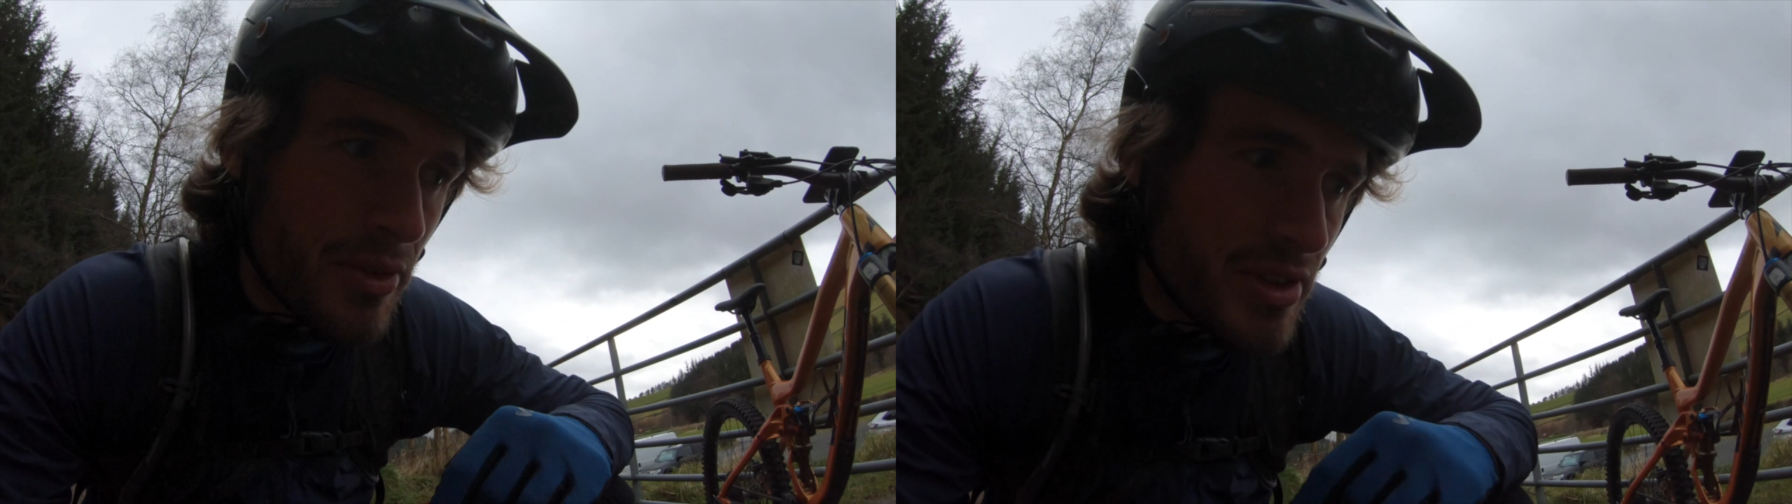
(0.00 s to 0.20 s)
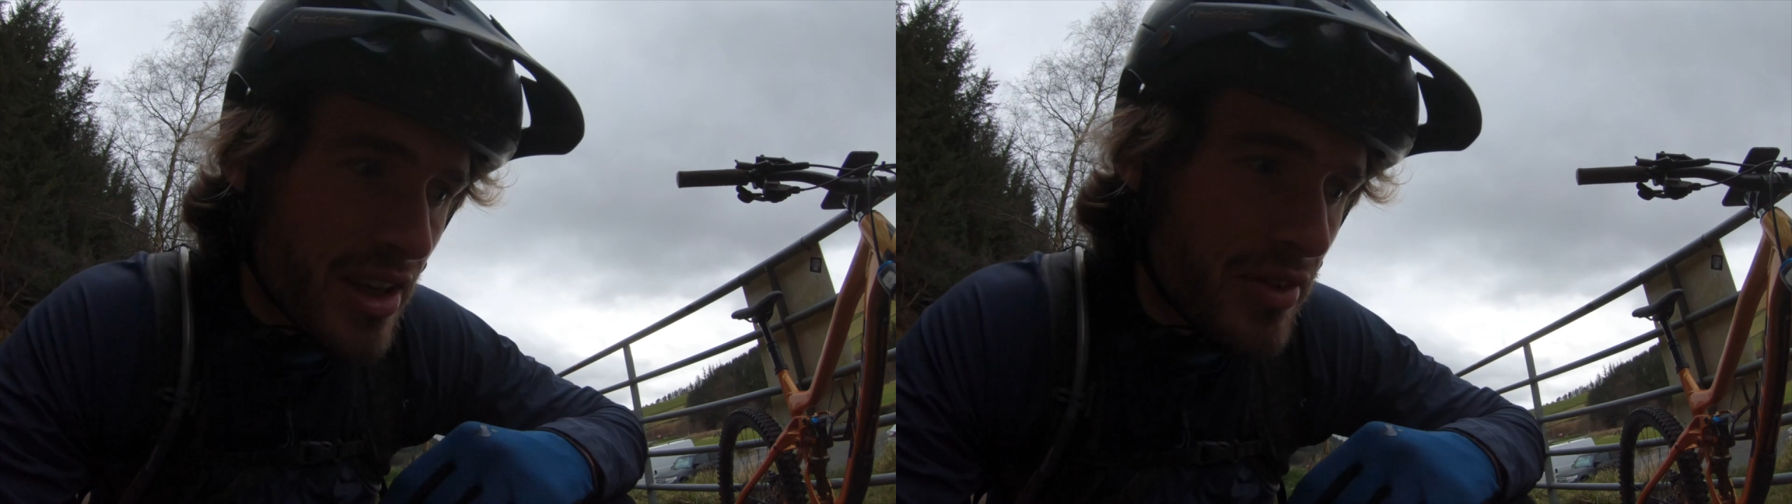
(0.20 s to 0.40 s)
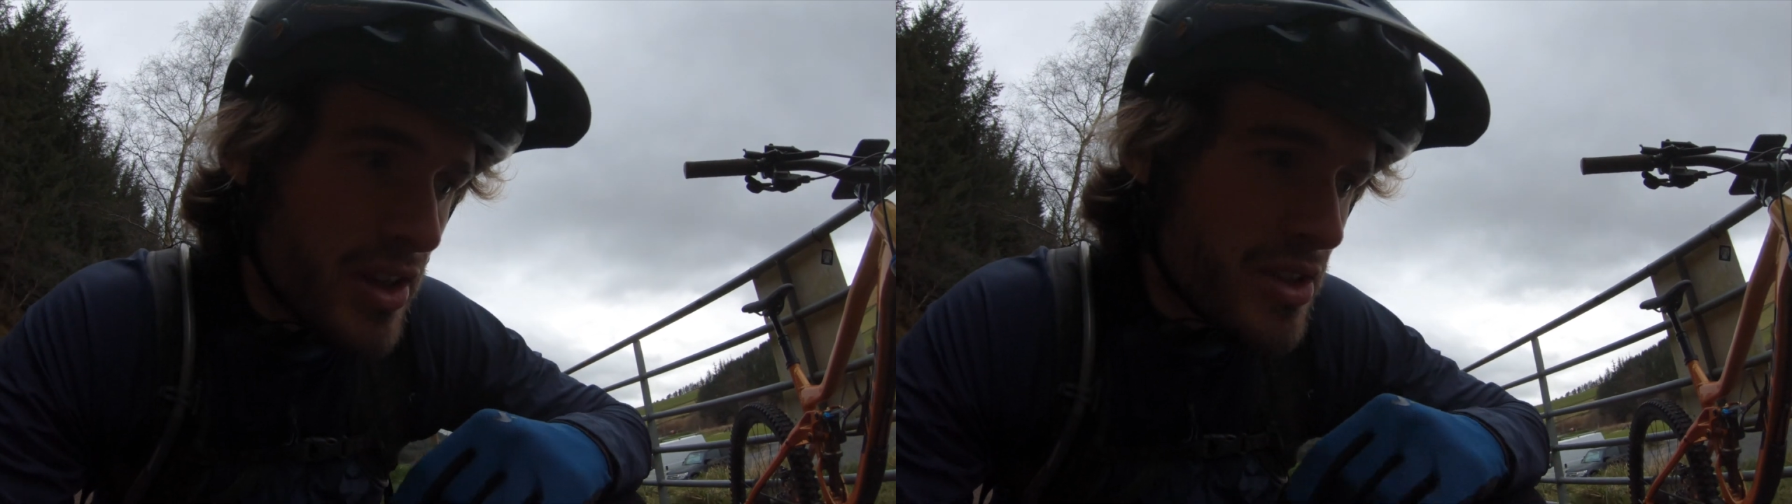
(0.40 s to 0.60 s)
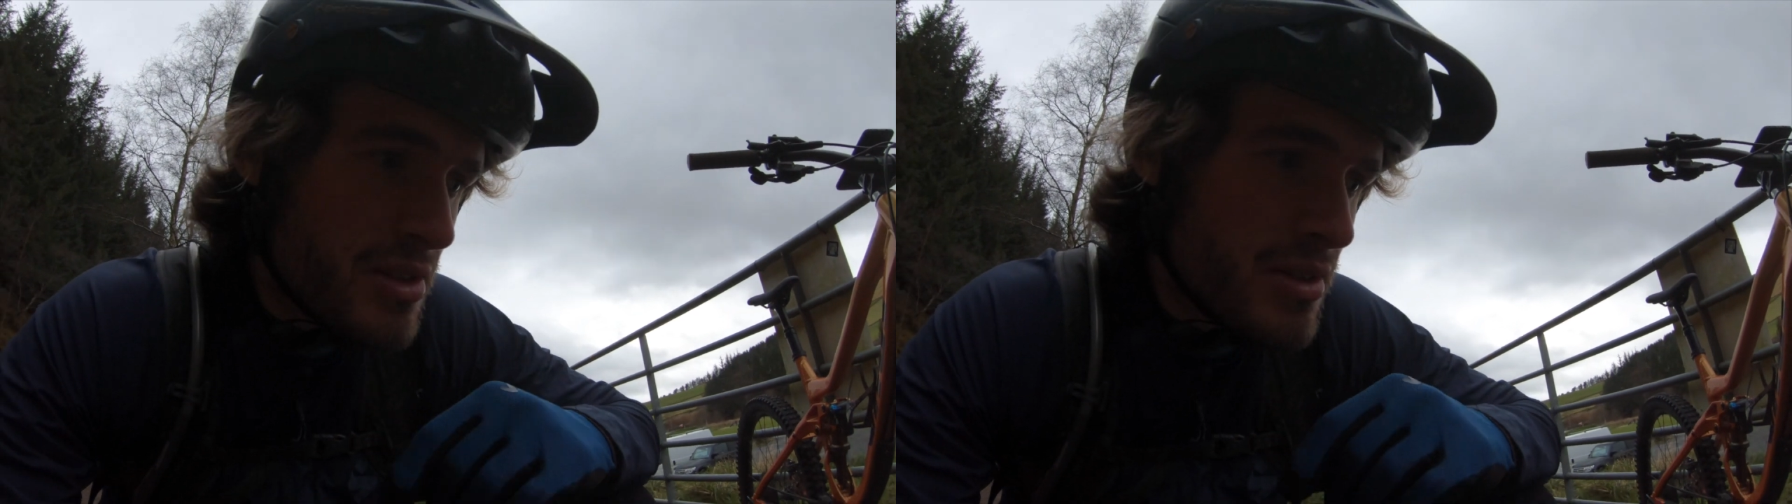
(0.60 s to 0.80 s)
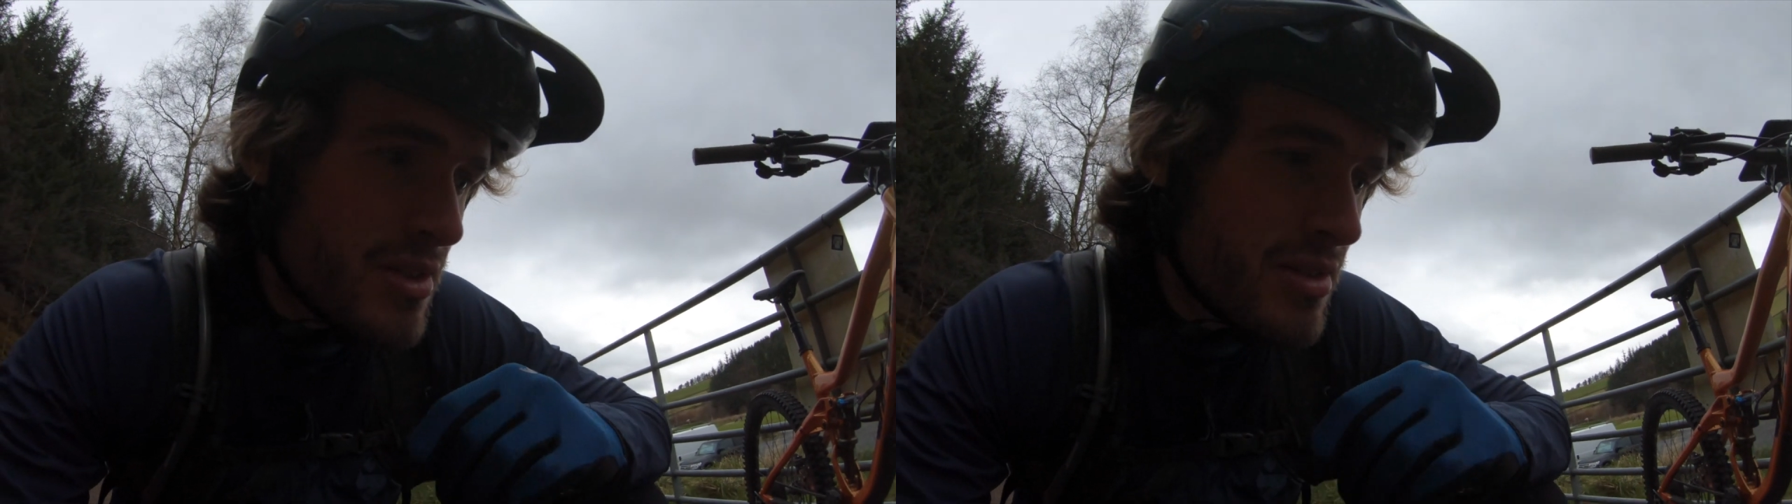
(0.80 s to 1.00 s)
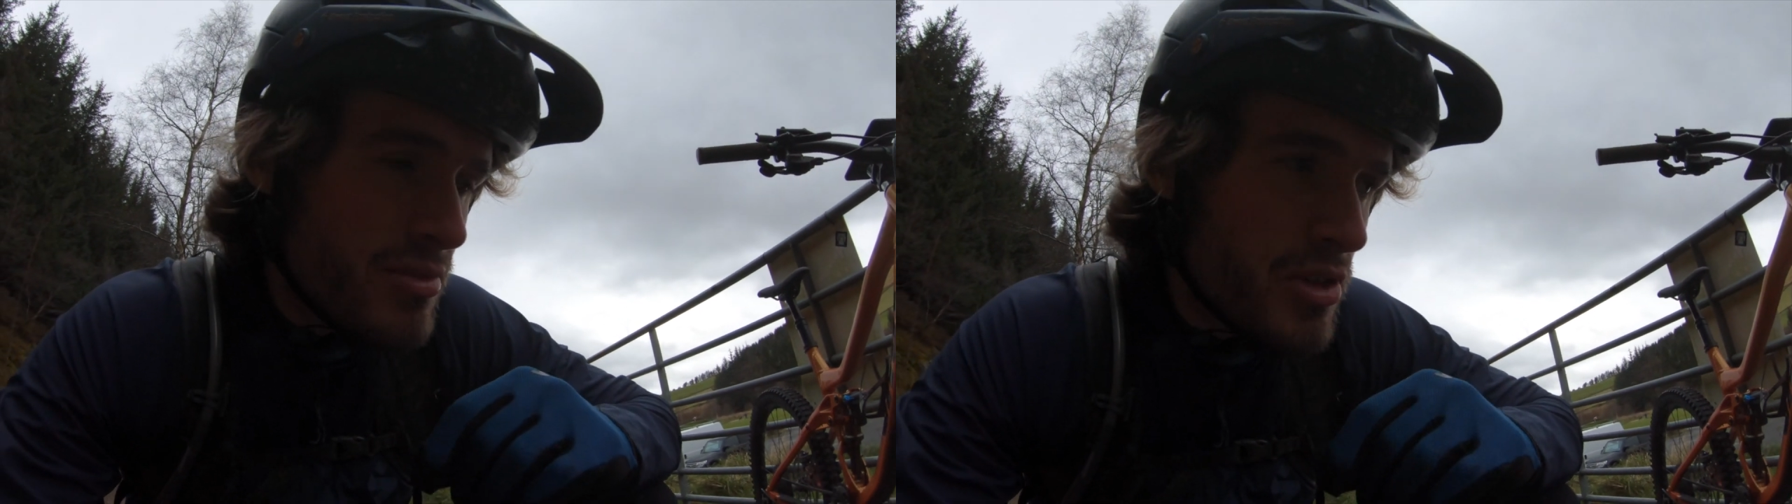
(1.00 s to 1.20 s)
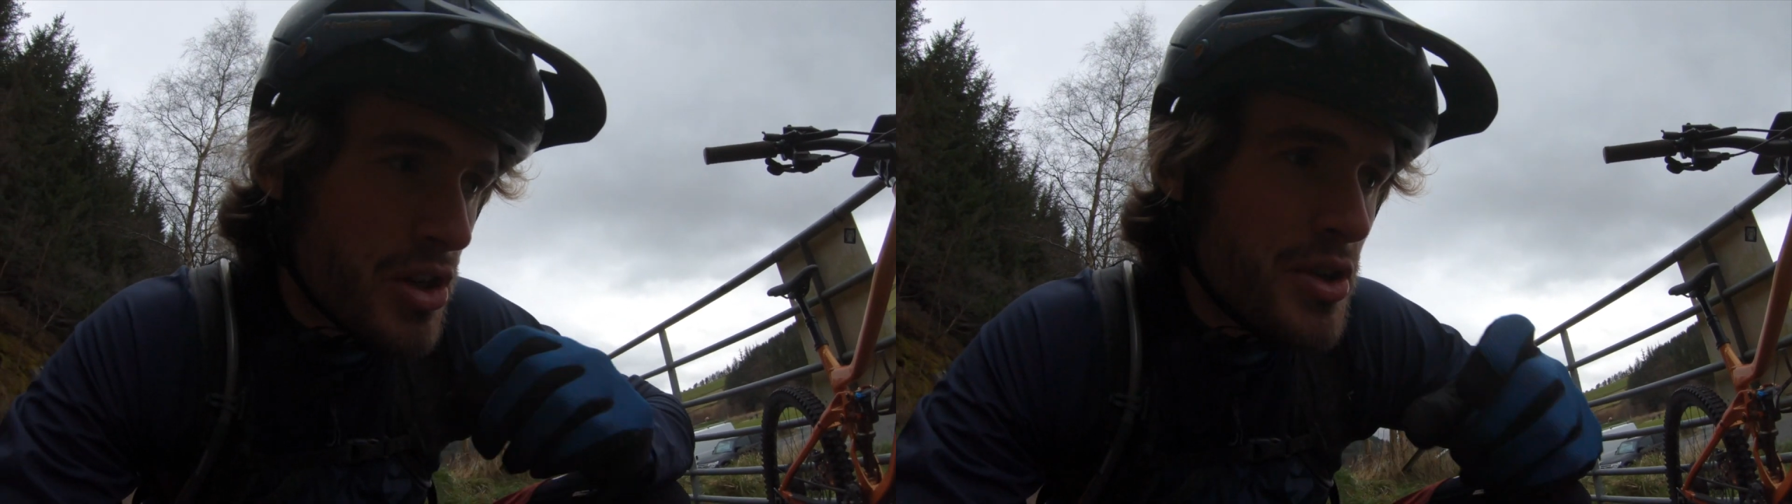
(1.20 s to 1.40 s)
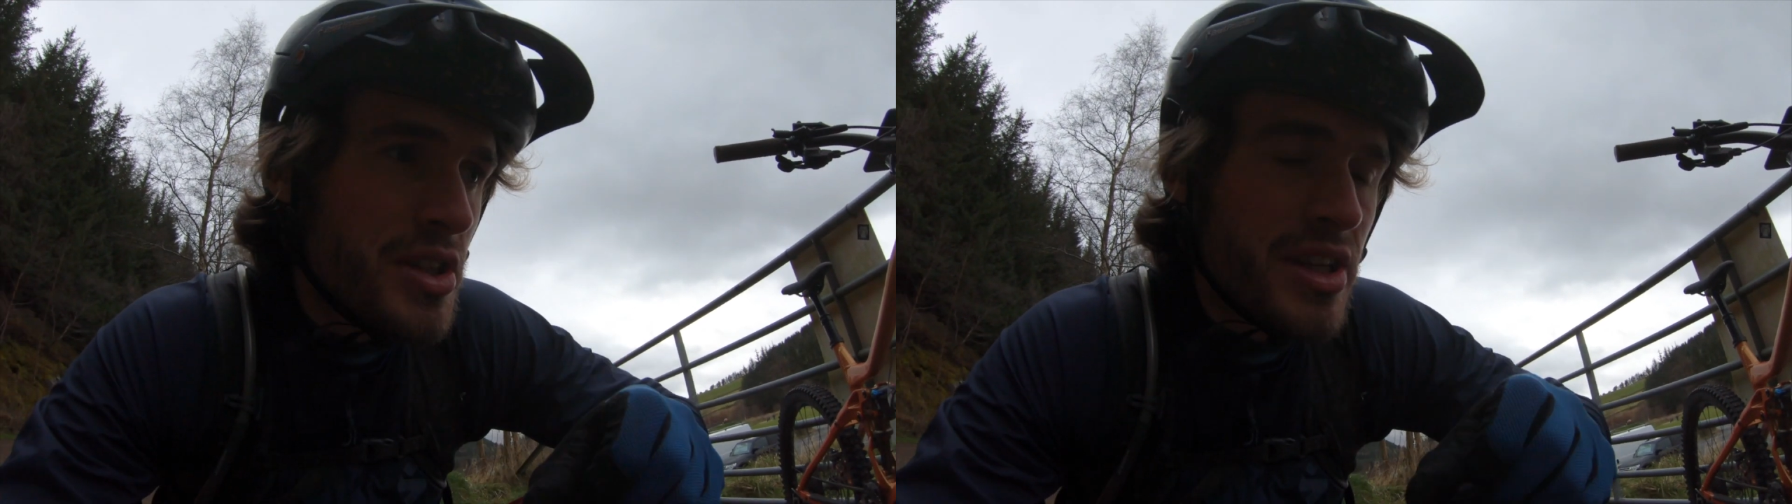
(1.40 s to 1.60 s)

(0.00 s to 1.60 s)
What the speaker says: obviously if you're reducing